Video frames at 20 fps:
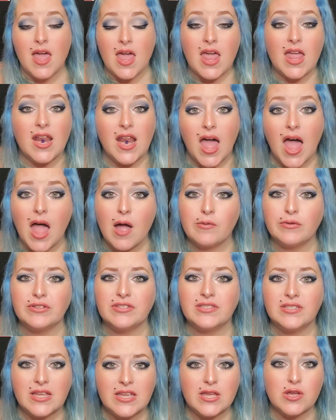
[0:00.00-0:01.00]
And I will
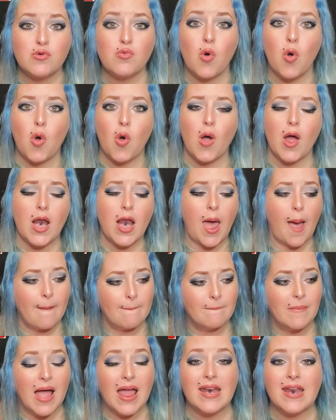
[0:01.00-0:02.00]
see you on
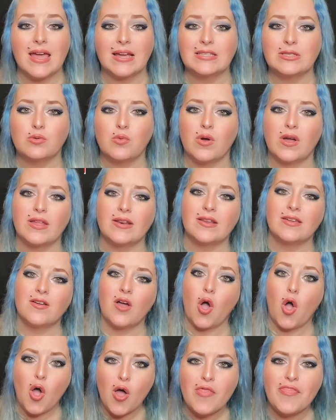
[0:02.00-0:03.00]
my next one
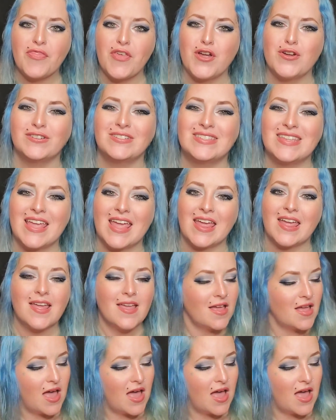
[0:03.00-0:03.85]
on Thursday.